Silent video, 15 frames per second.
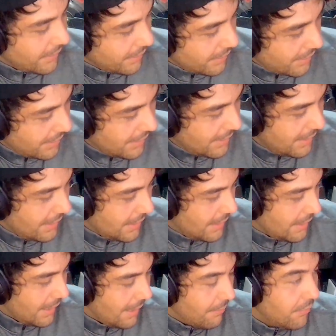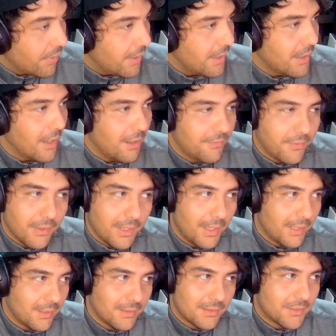I'm running off of like
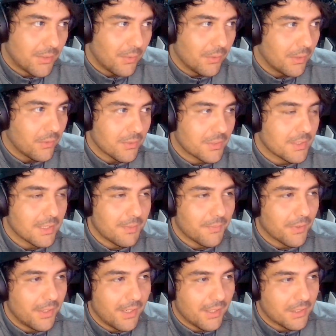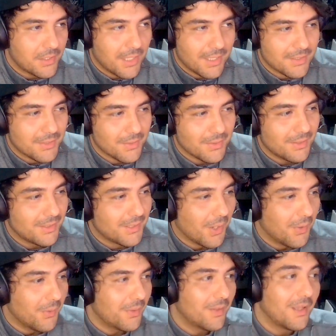so little sleep right now, Chad. So
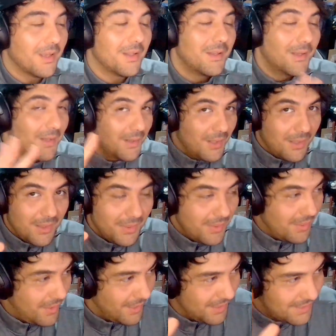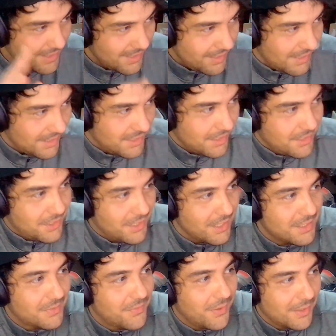don't. This is just
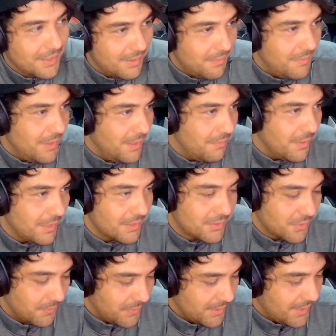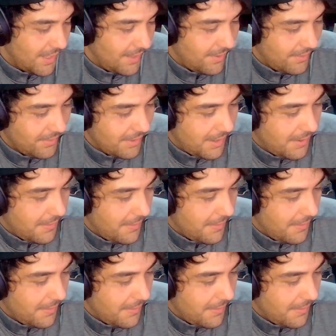fucking me being super tired. All right.